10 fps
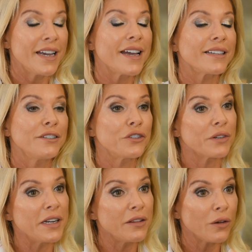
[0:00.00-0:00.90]
Yes, you're
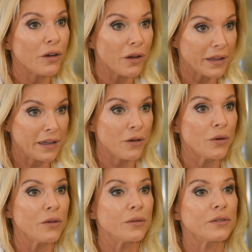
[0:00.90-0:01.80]
shredding the
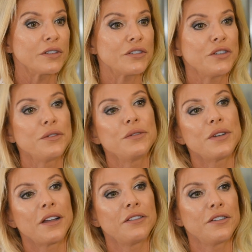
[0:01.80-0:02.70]
old
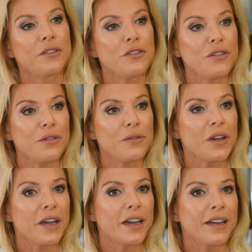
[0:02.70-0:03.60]
to enter the new.
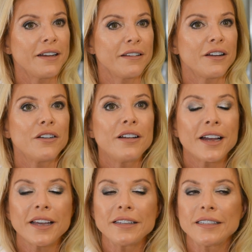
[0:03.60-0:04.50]
And
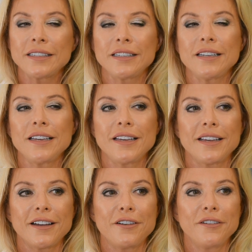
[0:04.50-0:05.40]
I can
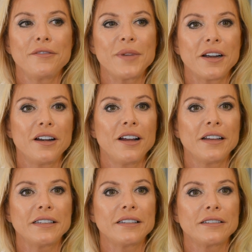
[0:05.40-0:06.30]
see a lot of my
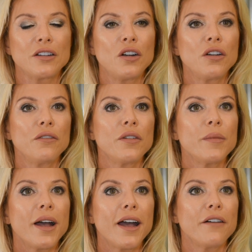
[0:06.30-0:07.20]
clients, a lot of
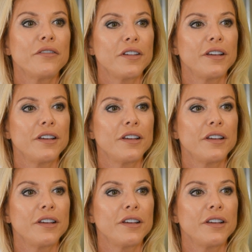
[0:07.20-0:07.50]
them have